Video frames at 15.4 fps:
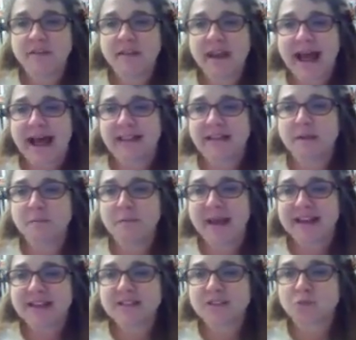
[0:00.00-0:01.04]
that add the
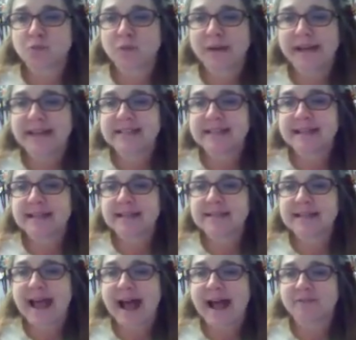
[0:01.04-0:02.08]
best
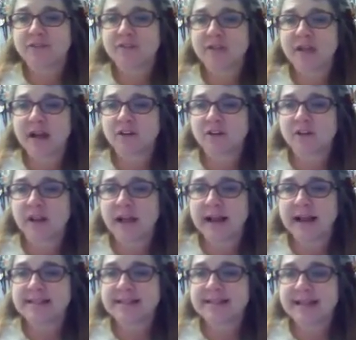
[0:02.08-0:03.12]
reasons after the
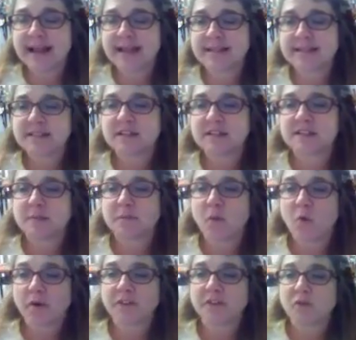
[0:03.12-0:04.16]
underlined sentence to
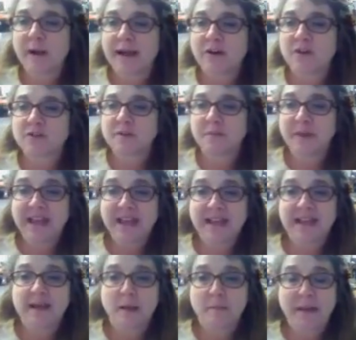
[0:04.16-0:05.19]
support the writer's
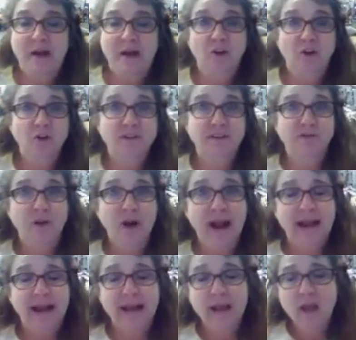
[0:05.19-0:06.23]
opinion about cursive
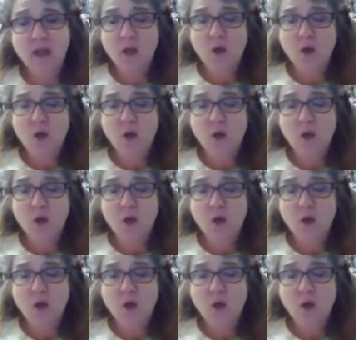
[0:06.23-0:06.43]
writing.